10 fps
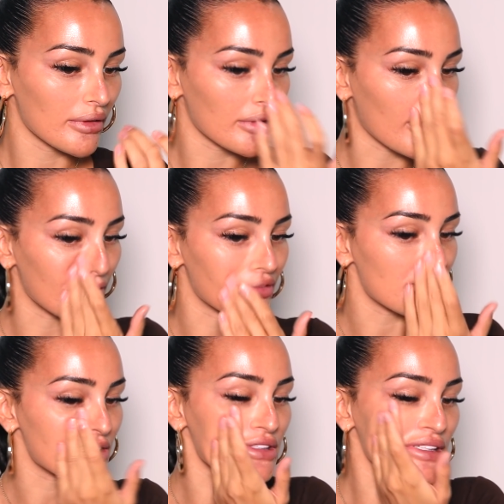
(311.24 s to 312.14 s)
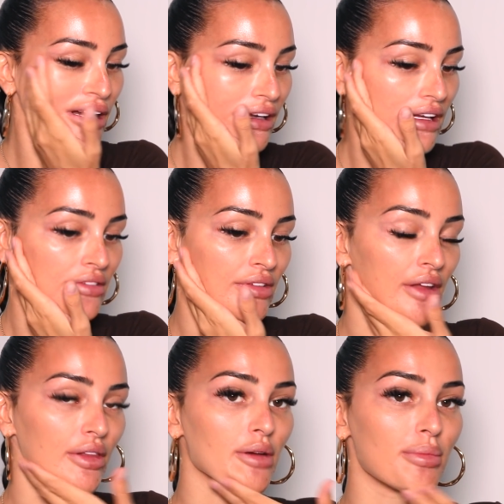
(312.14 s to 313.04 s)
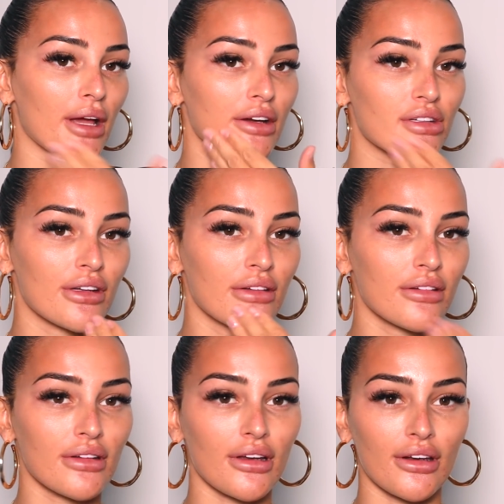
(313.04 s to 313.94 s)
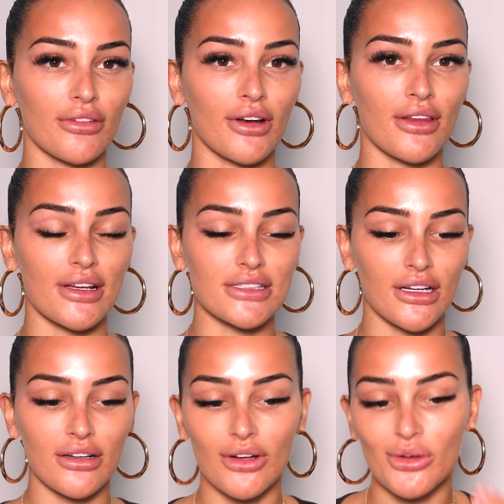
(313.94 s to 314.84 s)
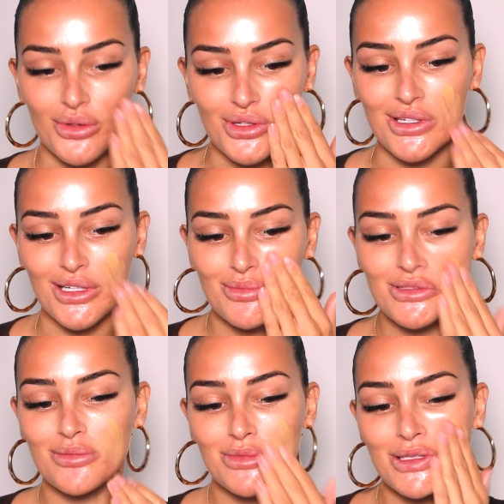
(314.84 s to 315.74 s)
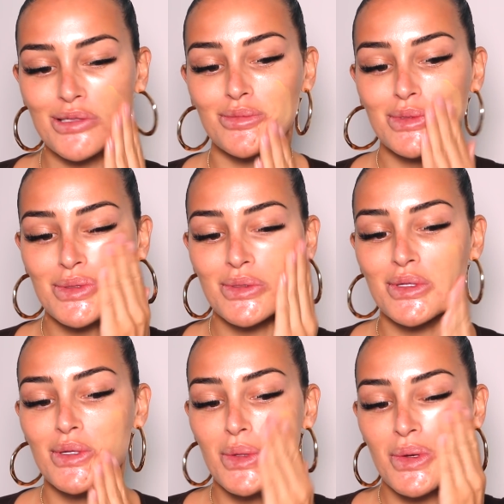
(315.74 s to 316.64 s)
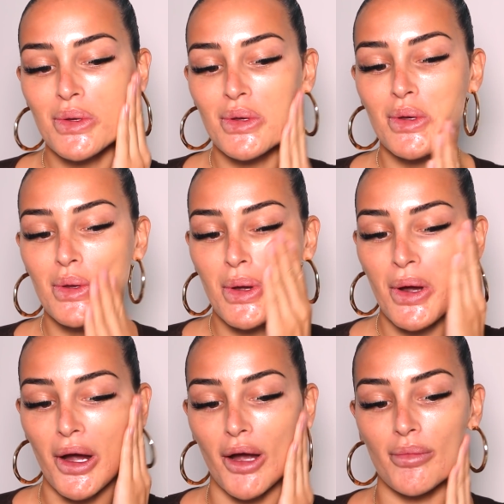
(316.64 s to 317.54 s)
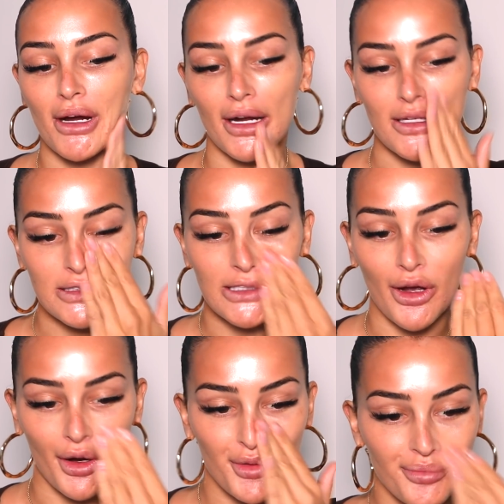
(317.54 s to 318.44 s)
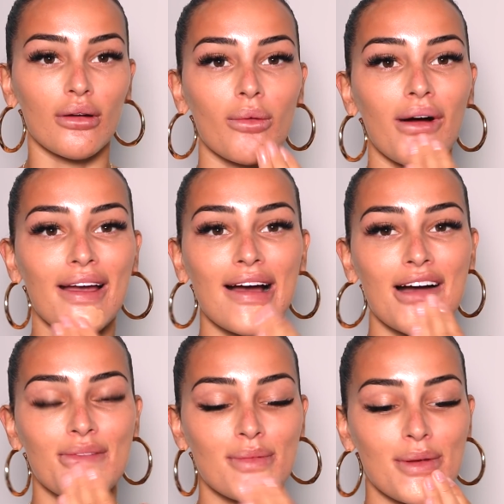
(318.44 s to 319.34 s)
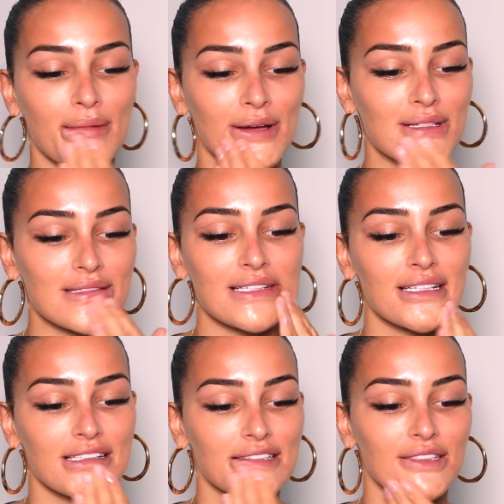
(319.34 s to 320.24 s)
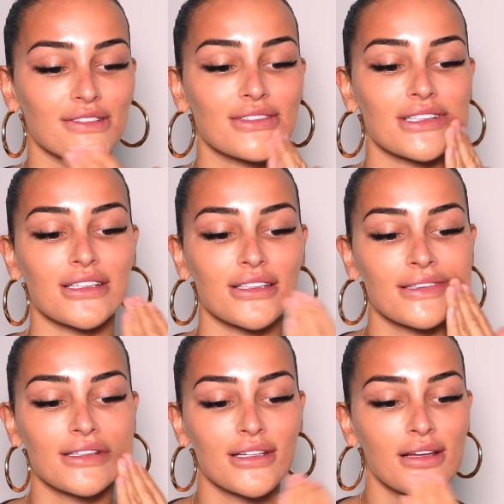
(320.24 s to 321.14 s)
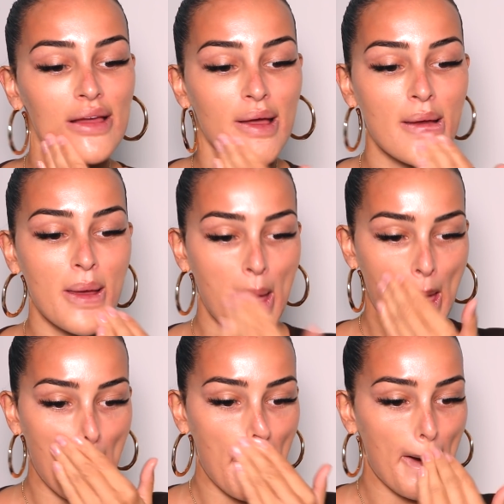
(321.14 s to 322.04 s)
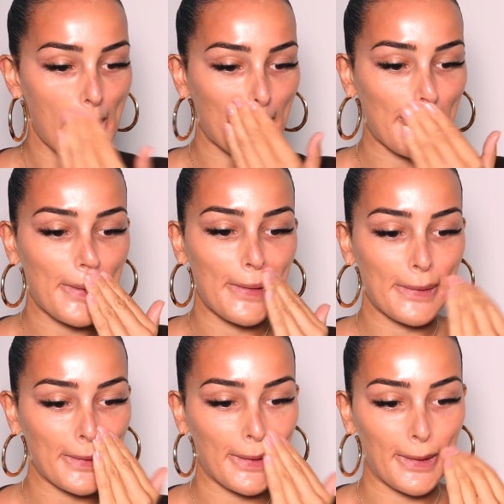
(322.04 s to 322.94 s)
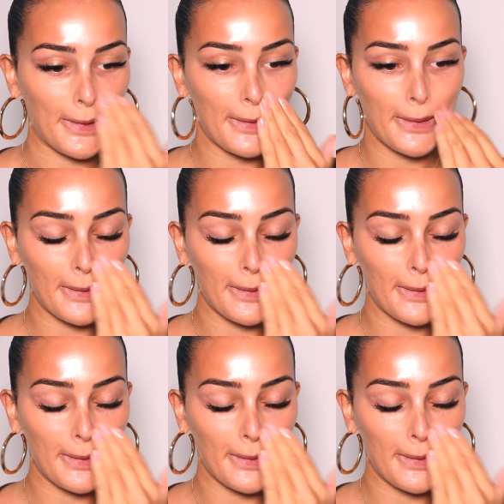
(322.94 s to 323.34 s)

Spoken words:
coverage just to kind of even out the complexion, and I feel like that's kind of like all you need sometimes. Okay, so why I haven't been posting as often as I used to.